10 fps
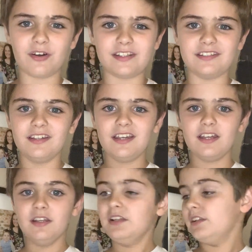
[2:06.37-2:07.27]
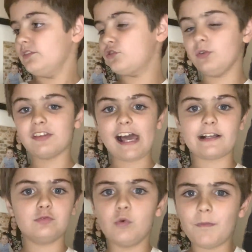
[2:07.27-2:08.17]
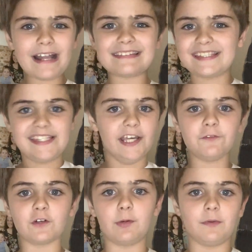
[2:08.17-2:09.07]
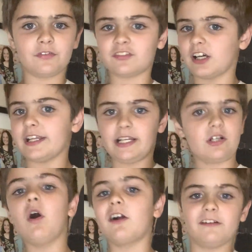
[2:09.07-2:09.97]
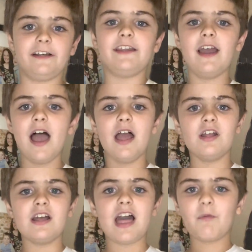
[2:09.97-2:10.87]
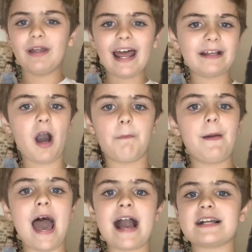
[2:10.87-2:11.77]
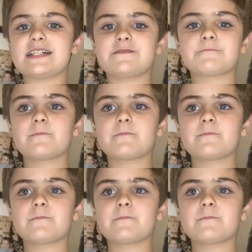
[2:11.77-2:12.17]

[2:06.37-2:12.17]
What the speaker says: And Drew's like, well, that's different with Sunny and Carly. When I got back